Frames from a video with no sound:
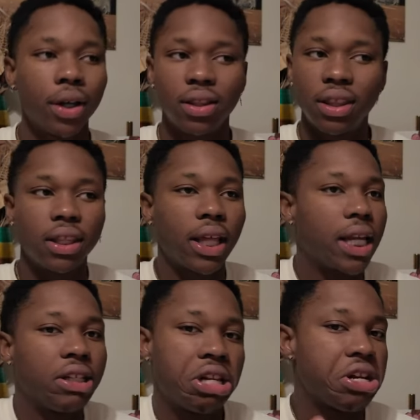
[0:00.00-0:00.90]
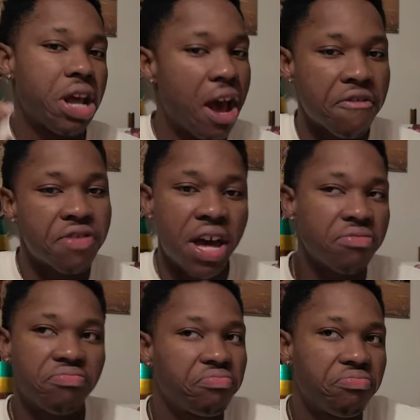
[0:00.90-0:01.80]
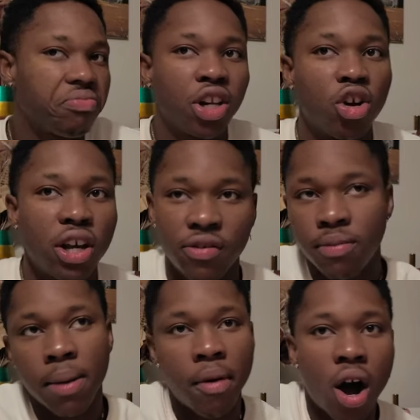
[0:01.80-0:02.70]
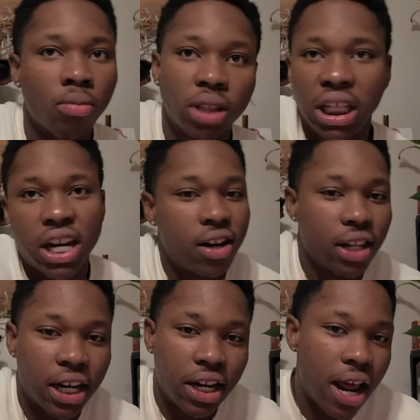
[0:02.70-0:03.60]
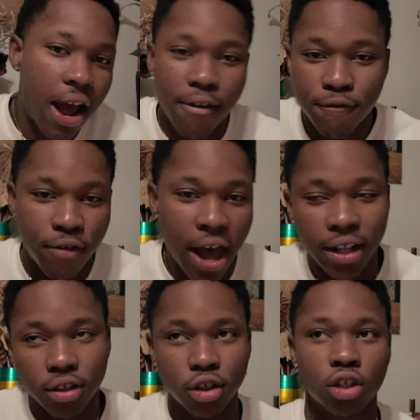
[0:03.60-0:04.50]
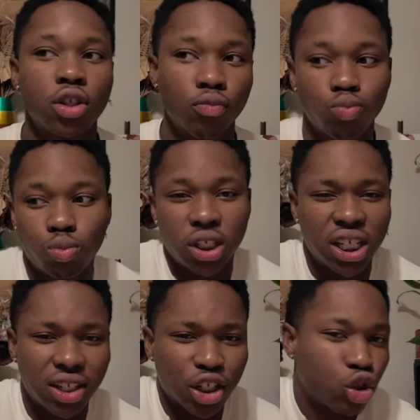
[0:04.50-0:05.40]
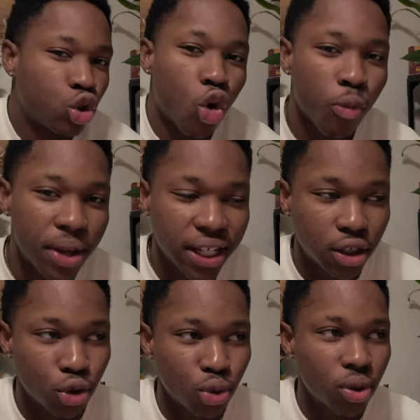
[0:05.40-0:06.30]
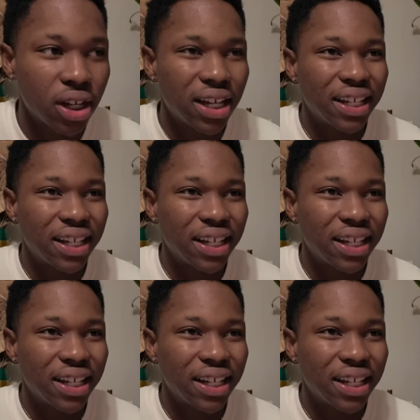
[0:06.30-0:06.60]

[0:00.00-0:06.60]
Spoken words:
But they didn't have that, you know, even my mom, they didn't have that to console me, to,